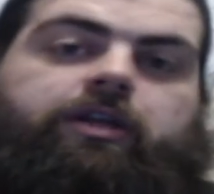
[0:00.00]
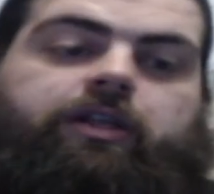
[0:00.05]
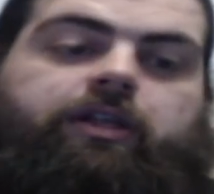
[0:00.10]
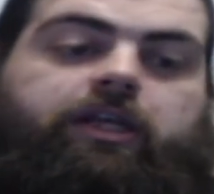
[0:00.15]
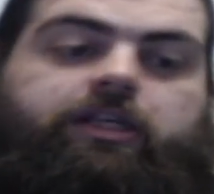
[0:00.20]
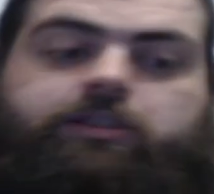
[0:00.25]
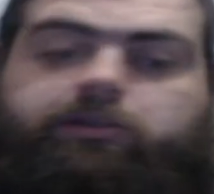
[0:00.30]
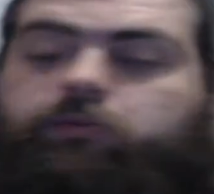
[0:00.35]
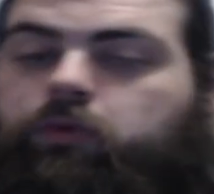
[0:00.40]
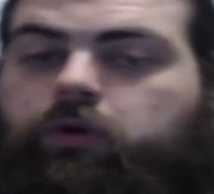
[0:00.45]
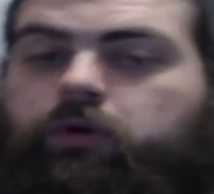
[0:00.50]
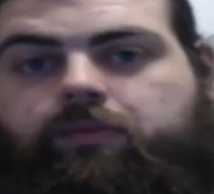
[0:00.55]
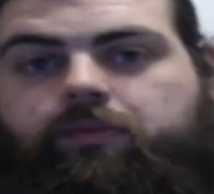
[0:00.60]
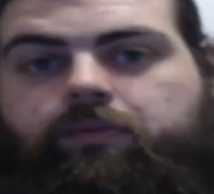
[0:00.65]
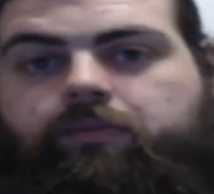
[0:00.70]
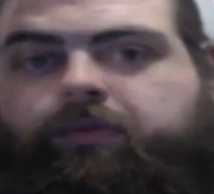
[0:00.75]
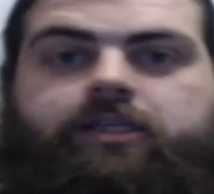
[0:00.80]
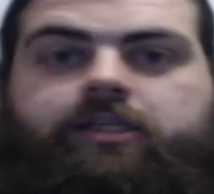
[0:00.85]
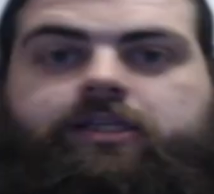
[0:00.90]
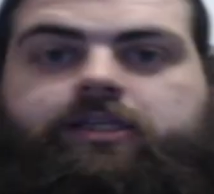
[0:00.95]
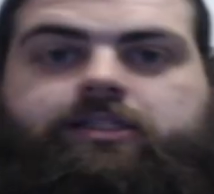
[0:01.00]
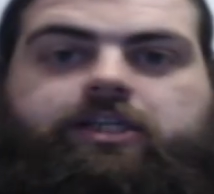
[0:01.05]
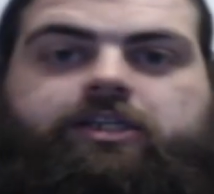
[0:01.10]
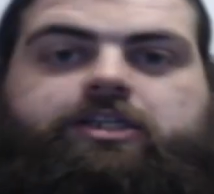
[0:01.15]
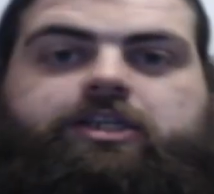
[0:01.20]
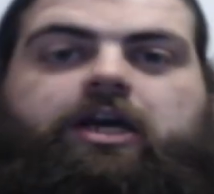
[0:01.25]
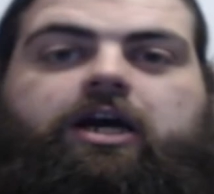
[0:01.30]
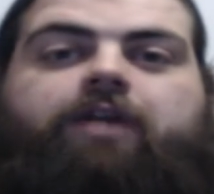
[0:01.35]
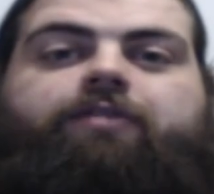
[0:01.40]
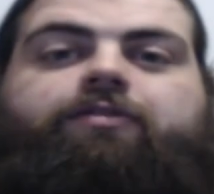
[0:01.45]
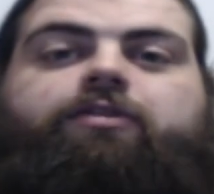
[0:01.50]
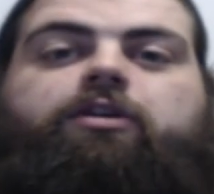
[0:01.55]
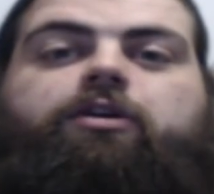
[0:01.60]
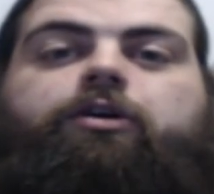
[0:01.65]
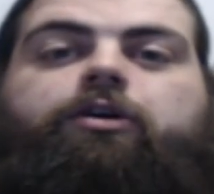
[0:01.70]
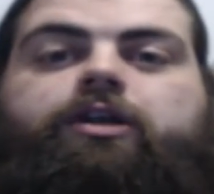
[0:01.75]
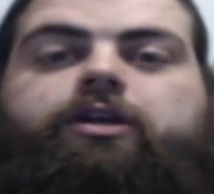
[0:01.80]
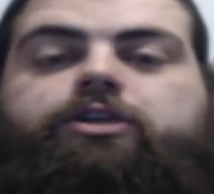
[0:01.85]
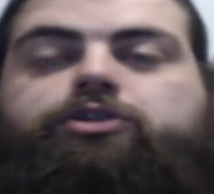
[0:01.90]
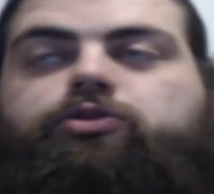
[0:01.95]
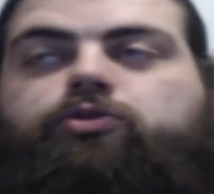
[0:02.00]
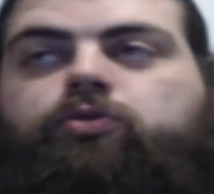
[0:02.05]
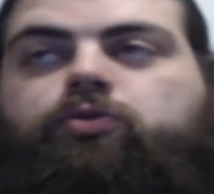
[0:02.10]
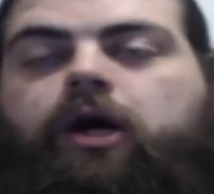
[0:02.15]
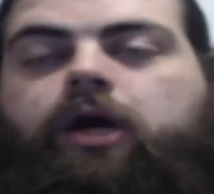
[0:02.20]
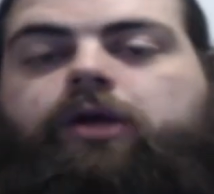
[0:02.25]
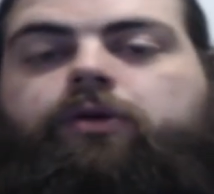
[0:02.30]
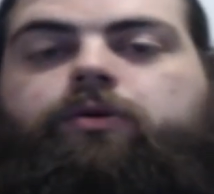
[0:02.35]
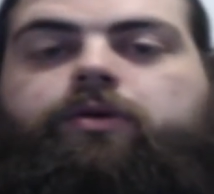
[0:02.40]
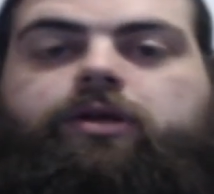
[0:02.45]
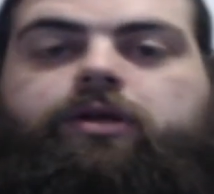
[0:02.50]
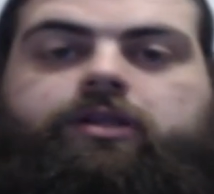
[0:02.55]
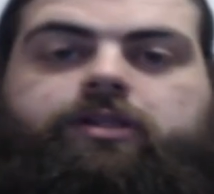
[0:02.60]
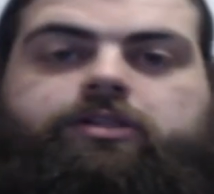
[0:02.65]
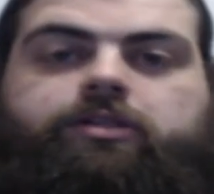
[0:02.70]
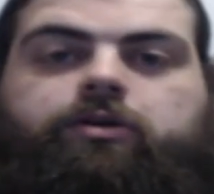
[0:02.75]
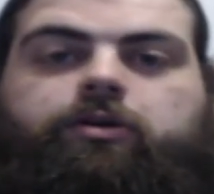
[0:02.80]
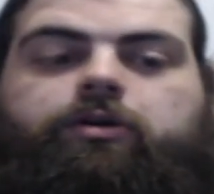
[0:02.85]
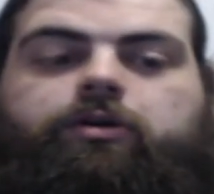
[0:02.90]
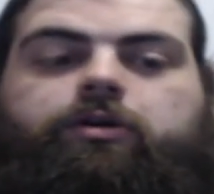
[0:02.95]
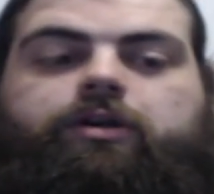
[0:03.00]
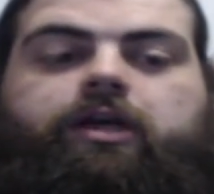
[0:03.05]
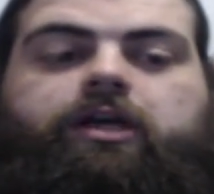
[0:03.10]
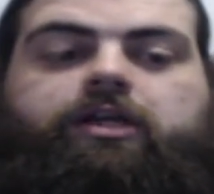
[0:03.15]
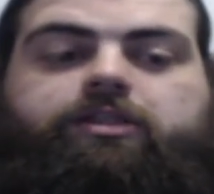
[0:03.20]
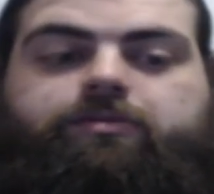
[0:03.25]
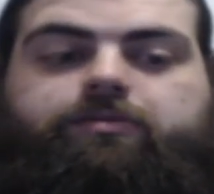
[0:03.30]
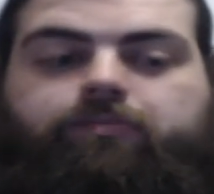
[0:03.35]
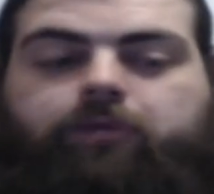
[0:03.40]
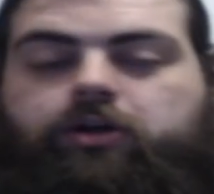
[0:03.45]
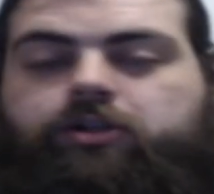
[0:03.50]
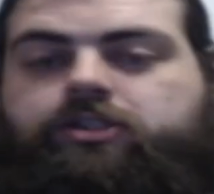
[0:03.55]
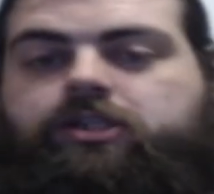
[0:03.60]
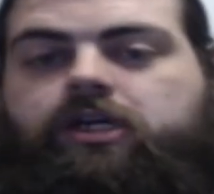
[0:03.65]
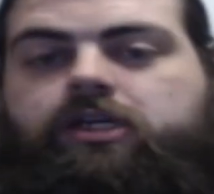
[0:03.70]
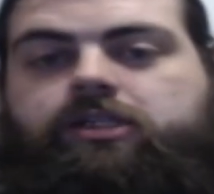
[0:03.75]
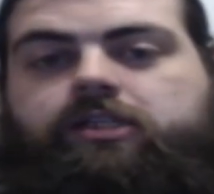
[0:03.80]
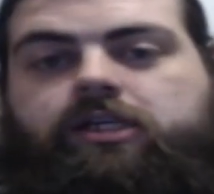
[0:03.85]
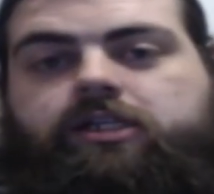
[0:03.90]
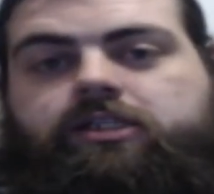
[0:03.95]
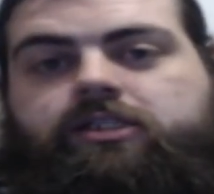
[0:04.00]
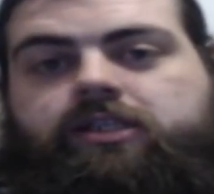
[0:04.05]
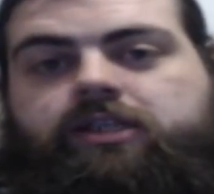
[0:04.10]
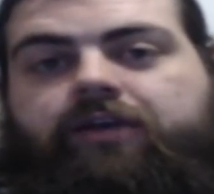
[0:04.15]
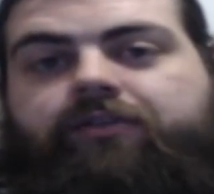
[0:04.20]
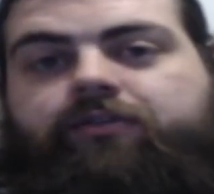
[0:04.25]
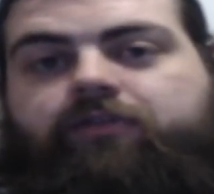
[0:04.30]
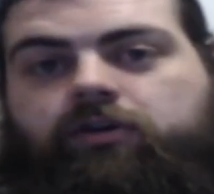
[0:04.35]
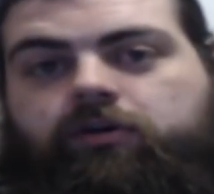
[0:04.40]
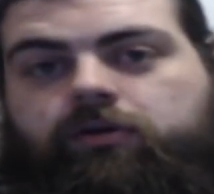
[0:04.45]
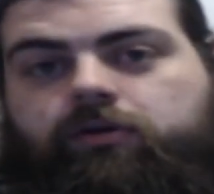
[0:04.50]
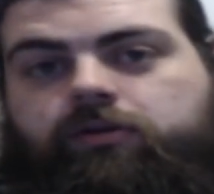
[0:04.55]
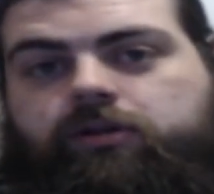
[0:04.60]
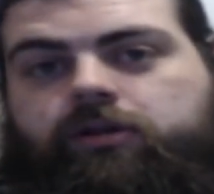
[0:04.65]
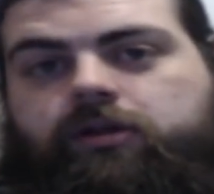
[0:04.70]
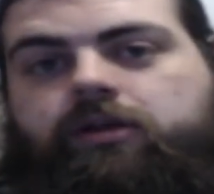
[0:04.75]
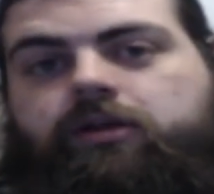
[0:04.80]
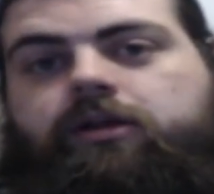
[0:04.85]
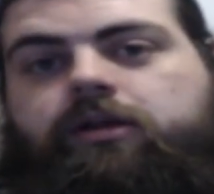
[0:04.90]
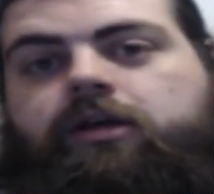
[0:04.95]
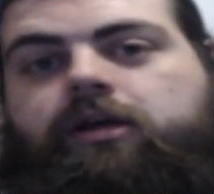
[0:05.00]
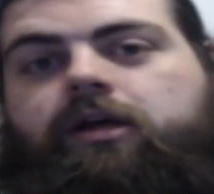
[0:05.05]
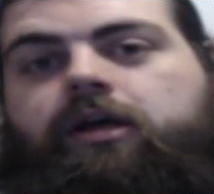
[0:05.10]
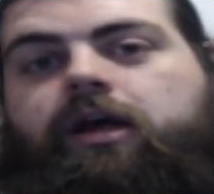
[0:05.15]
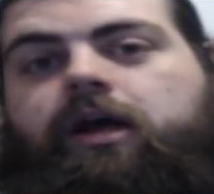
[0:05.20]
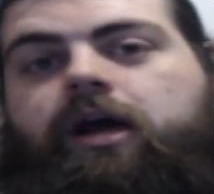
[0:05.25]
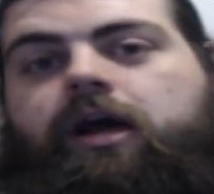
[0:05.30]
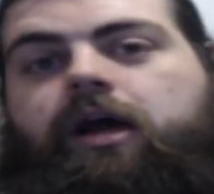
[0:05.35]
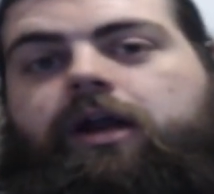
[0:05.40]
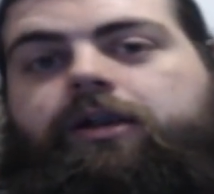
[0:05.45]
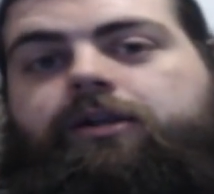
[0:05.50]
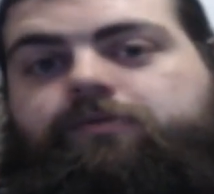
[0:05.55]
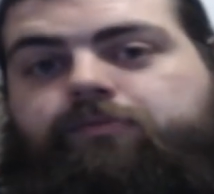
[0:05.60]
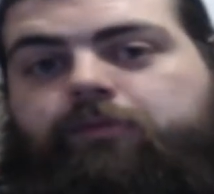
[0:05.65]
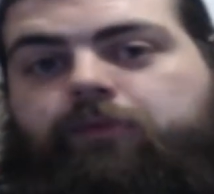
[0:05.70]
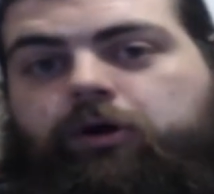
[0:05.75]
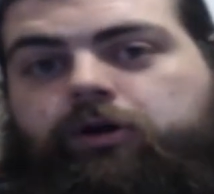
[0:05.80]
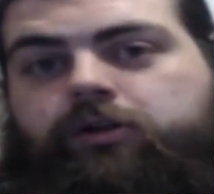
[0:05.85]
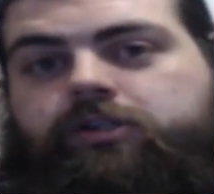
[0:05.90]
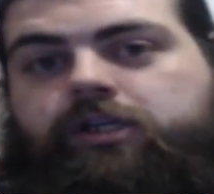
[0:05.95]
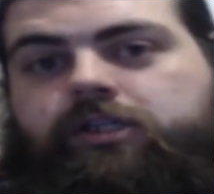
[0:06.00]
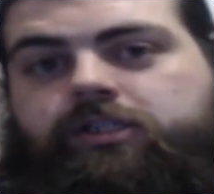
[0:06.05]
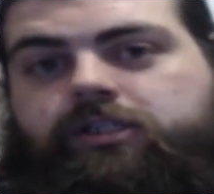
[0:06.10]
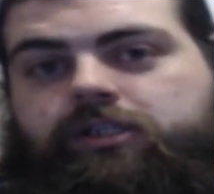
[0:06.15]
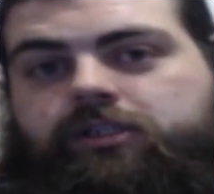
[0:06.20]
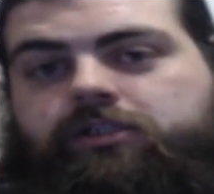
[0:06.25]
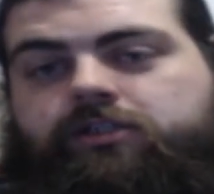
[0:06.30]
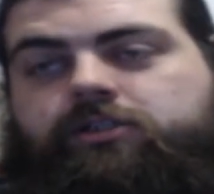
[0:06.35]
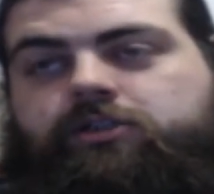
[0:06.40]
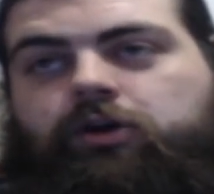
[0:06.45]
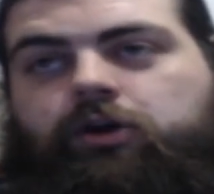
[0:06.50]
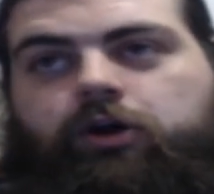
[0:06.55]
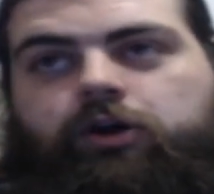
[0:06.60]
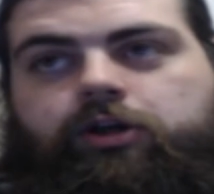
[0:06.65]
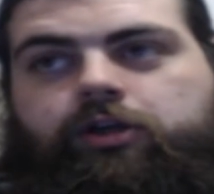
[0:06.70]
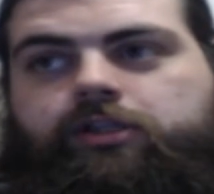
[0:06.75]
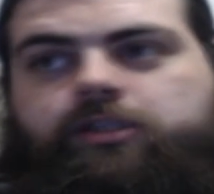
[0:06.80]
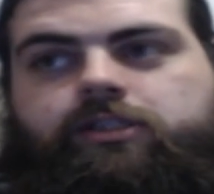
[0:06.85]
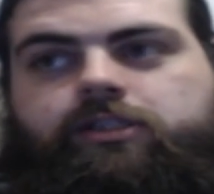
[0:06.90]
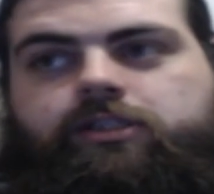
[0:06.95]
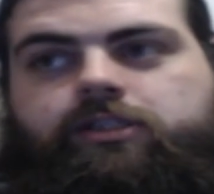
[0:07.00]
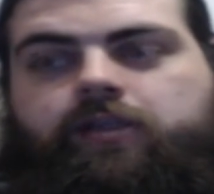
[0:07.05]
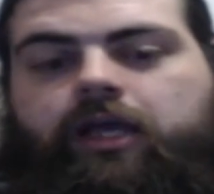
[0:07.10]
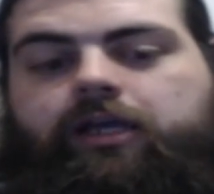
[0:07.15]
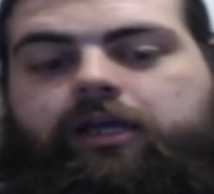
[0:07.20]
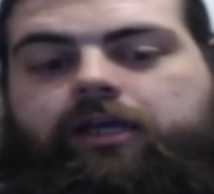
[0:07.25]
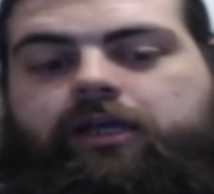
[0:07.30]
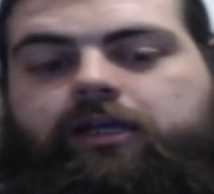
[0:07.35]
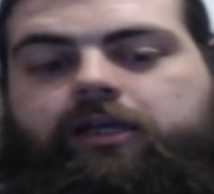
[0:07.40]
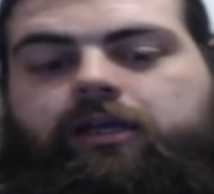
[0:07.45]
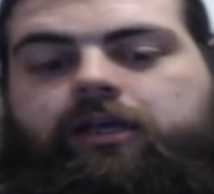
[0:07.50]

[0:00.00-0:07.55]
That's one of the biggest things you have to learn, is try not to get disheartened. As much as it is difficult, and as much as it sounds like